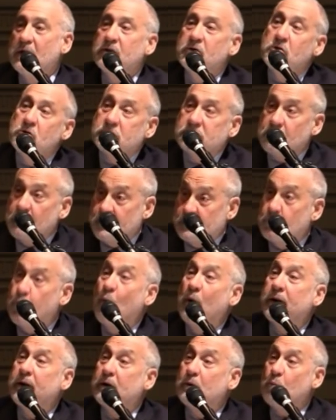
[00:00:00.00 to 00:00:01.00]
Used to be
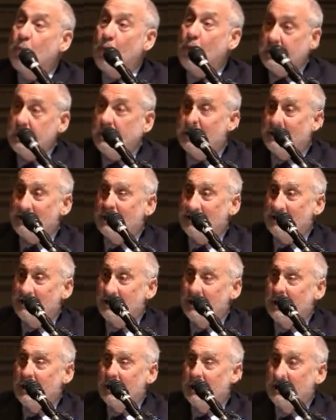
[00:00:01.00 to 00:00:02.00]
20 to 1,
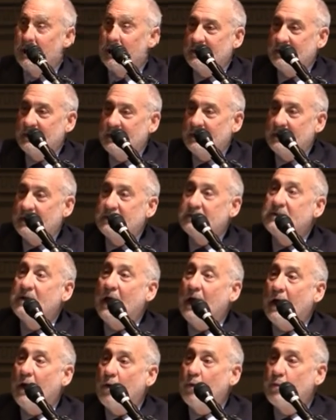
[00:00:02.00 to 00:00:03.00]

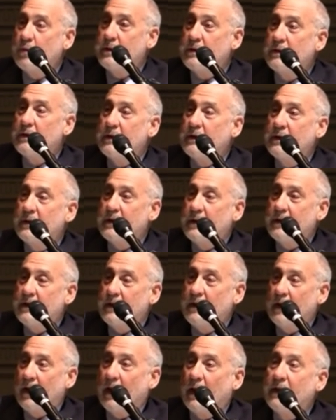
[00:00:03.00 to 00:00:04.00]
now
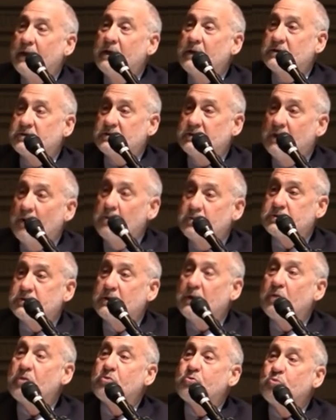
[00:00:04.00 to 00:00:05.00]
uh, is closer
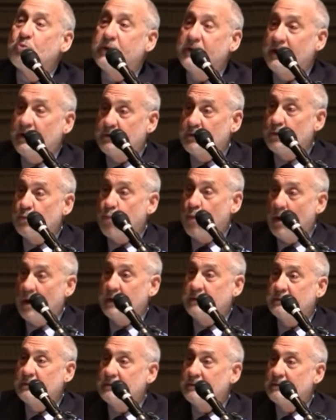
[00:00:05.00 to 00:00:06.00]
to
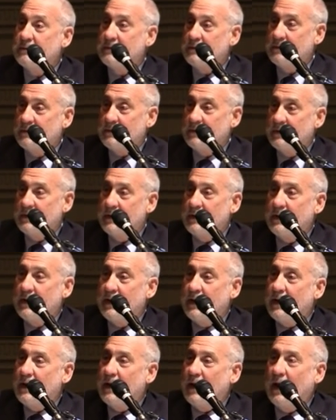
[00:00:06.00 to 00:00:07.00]
301
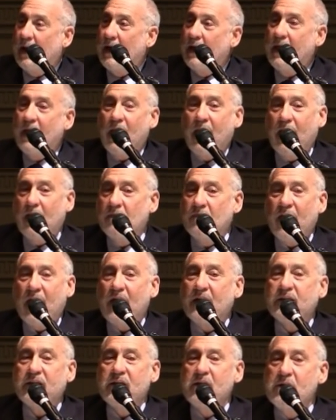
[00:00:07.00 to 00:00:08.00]
uh, and
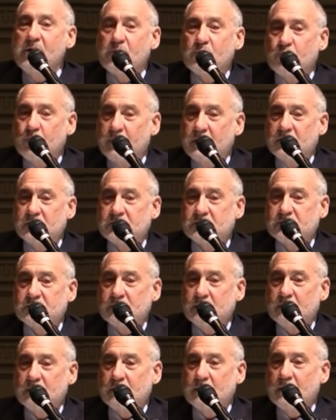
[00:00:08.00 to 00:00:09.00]
that increase
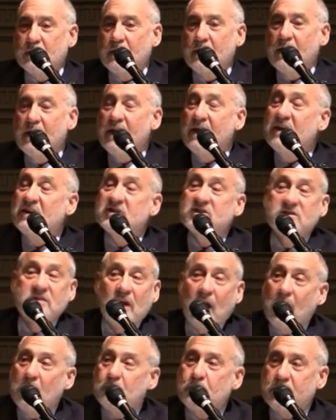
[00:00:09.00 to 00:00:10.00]
is
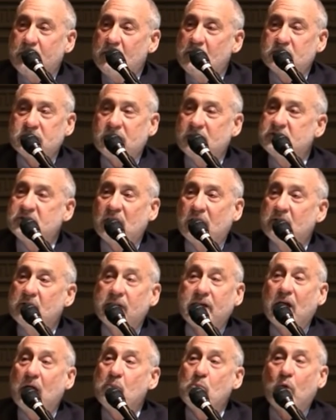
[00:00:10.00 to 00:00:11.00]
not because they suddenly
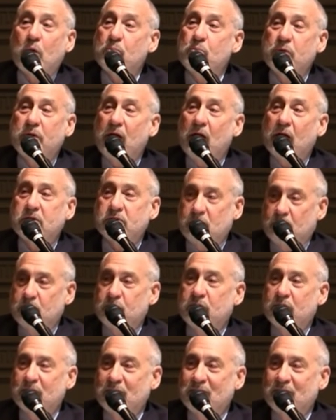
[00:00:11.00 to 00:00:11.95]
got more productive.